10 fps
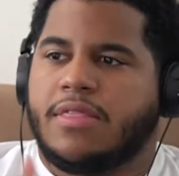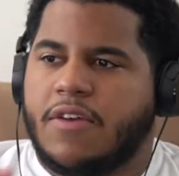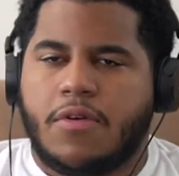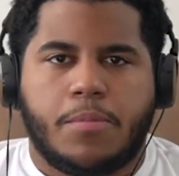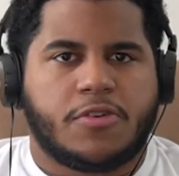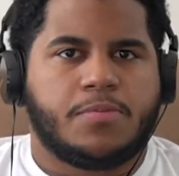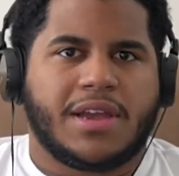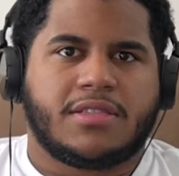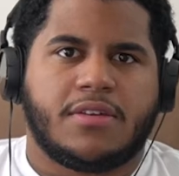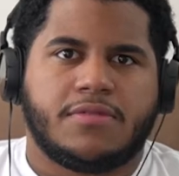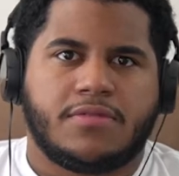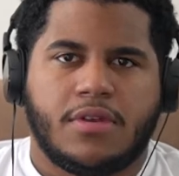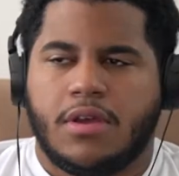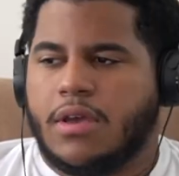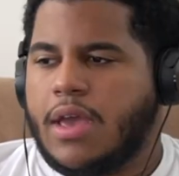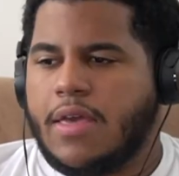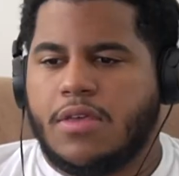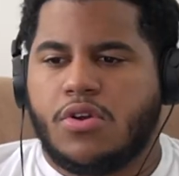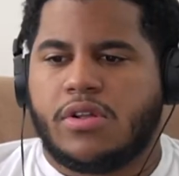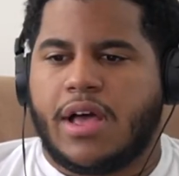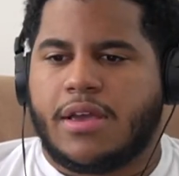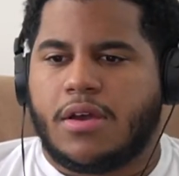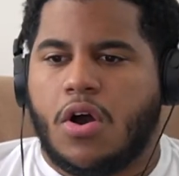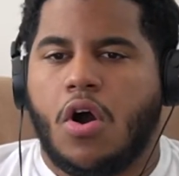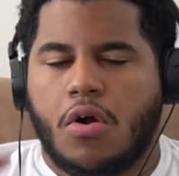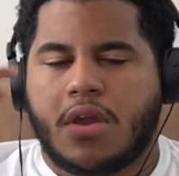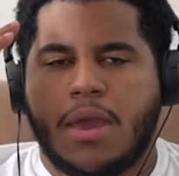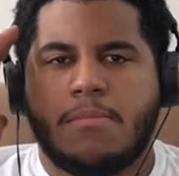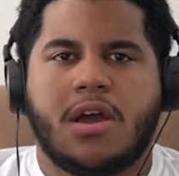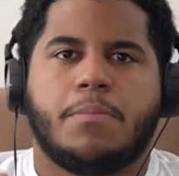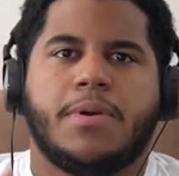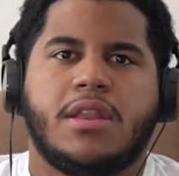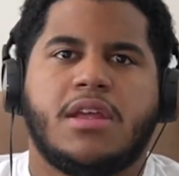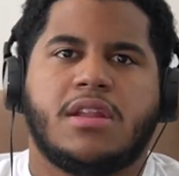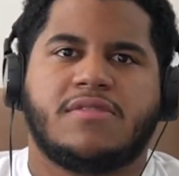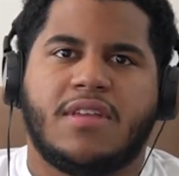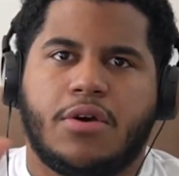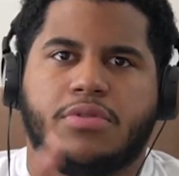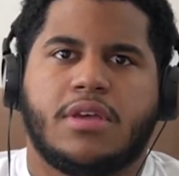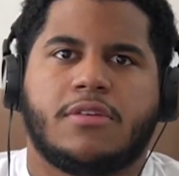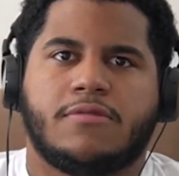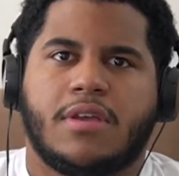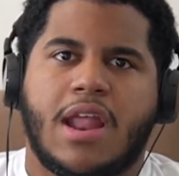different perspectives, and then you're like, oh, okay, my opinion is now this.